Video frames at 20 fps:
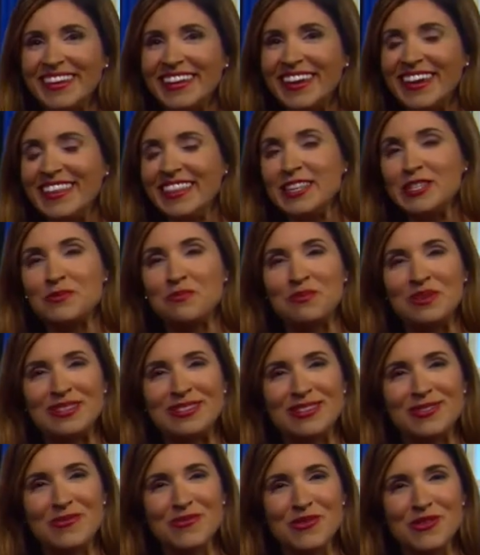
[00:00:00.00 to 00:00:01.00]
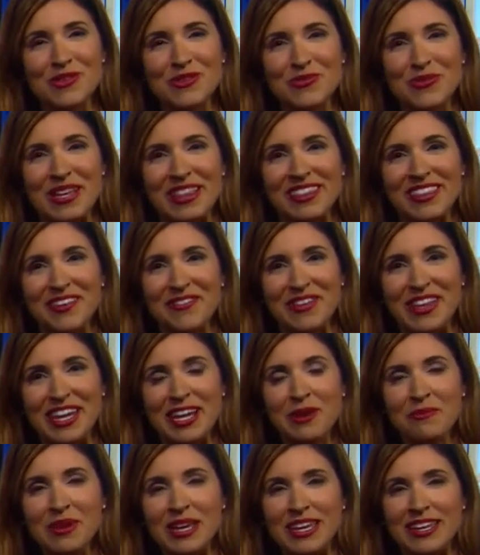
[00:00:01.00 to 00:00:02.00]
In this busy world we live in, it
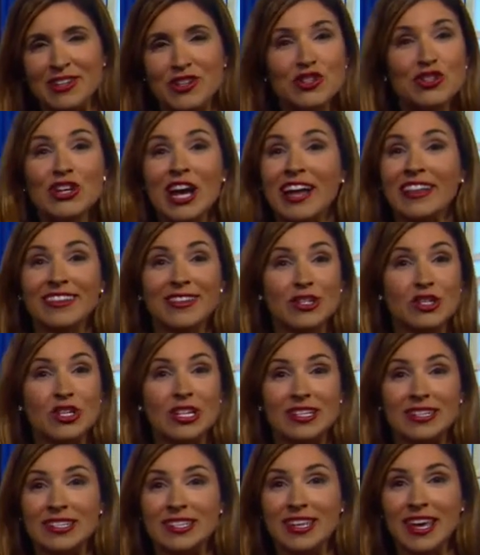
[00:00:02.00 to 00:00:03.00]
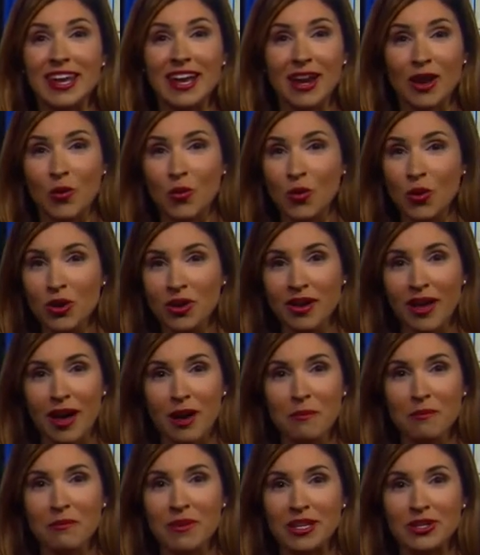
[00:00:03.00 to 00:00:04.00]
can be challenging to get in a
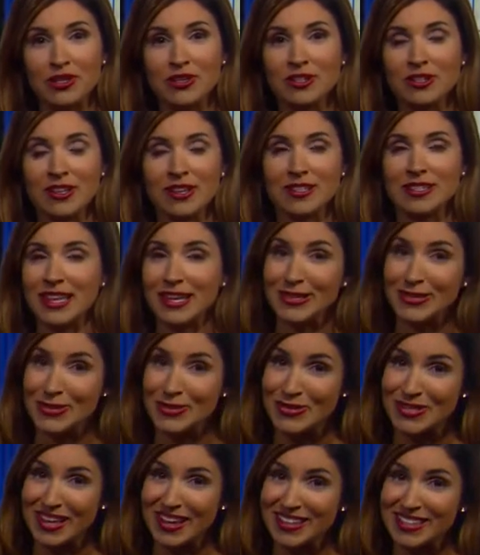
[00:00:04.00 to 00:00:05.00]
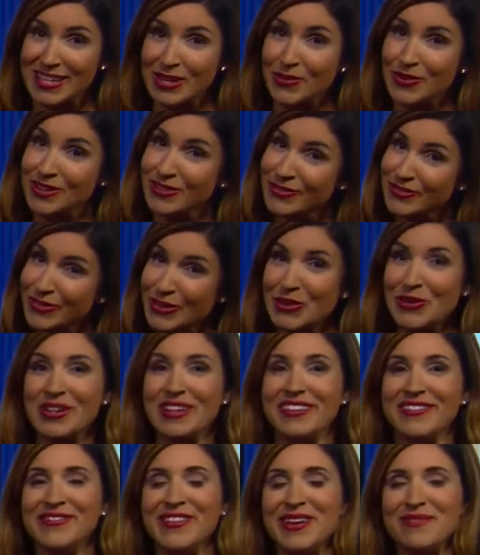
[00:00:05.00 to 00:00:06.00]
workout, much less exercise our
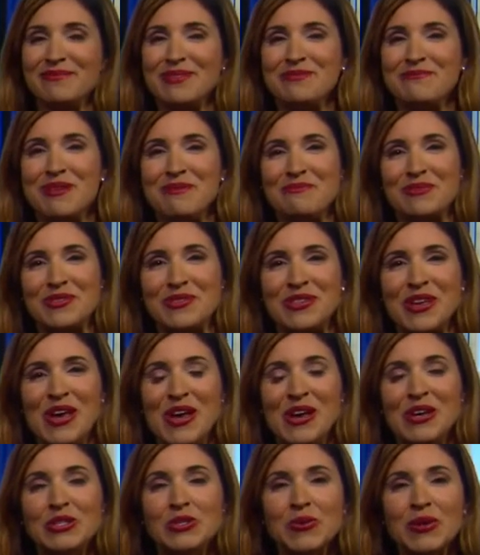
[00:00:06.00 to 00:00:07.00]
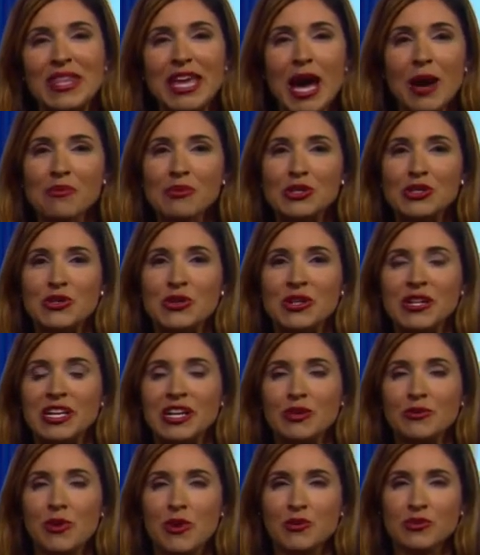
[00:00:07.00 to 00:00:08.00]
furry family members. So when the opportunity
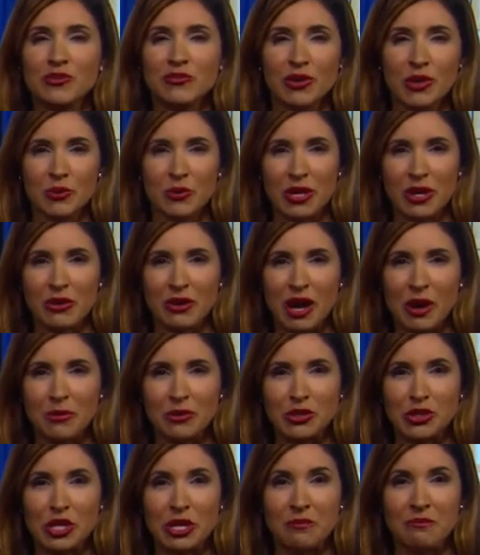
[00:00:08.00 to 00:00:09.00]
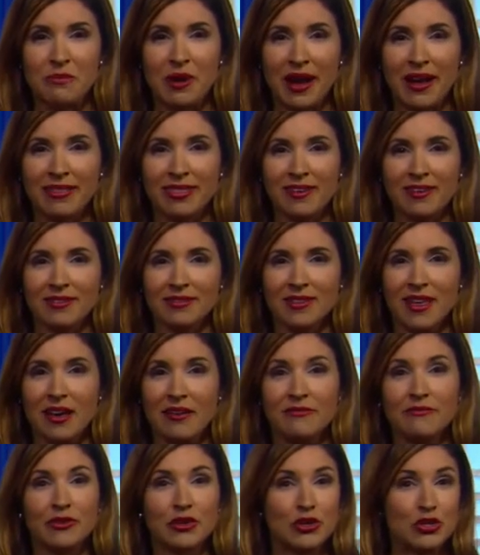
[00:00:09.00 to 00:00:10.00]
arose for a Reno couple to combine their
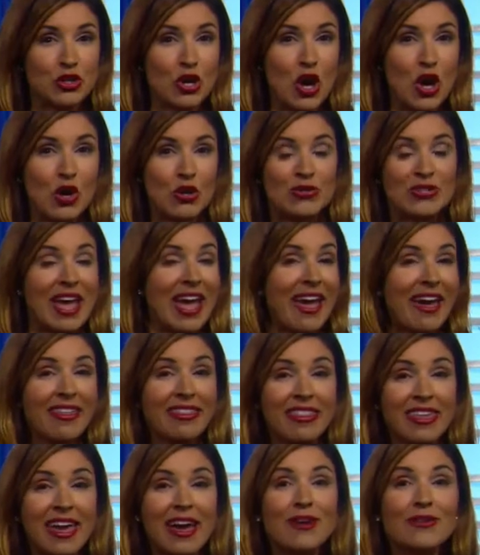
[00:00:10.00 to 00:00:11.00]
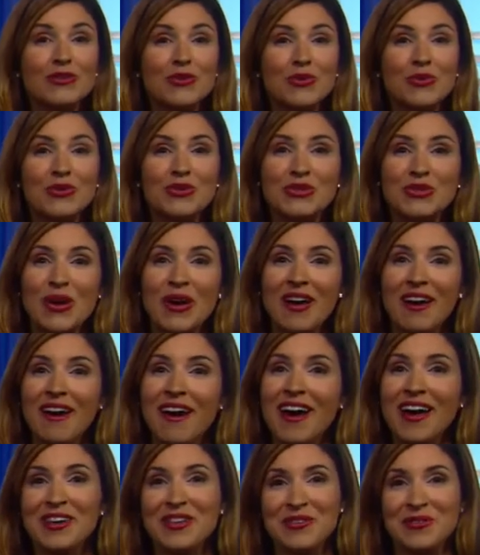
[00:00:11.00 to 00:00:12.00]
love for dogs and the outdoors,
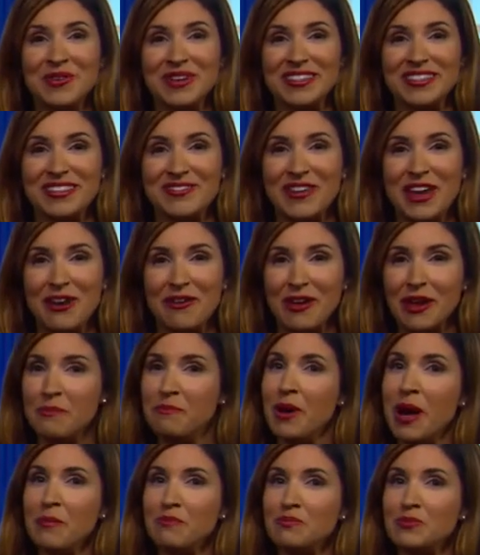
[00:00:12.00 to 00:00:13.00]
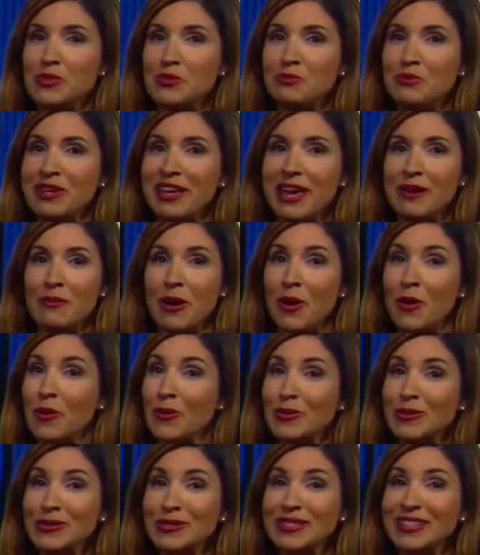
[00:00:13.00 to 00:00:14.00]
hundreds of area pups became a
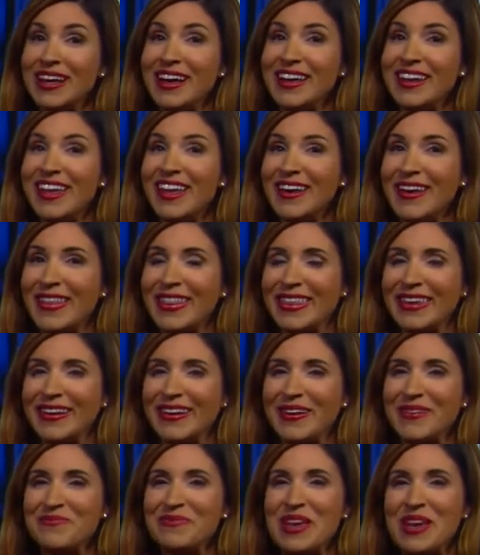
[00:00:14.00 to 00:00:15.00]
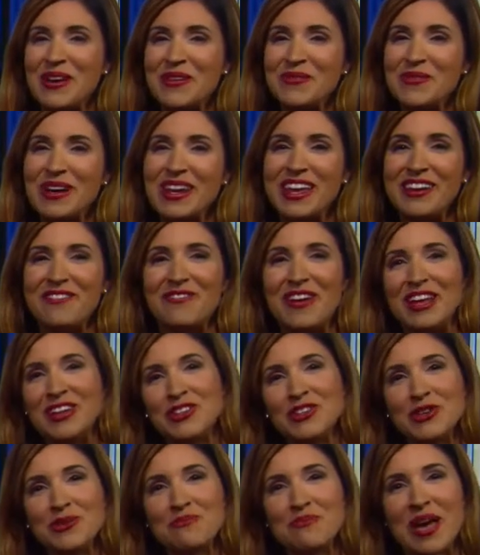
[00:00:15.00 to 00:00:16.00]
whole lot healthier. What
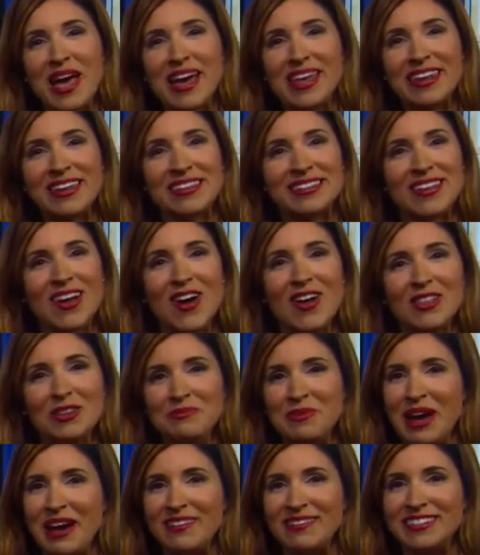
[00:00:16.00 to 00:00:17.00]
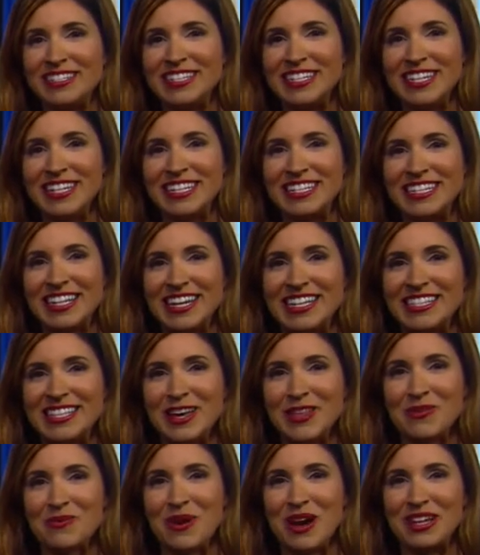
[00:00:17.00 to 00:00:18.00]
Adventure Pet is all about in tonight's
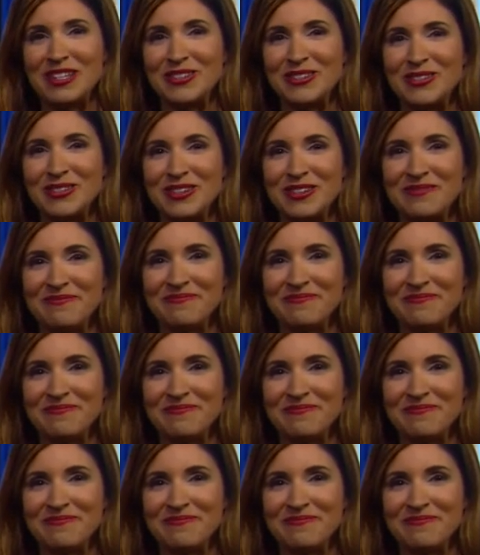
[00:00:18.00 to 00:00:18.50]
Health Watch.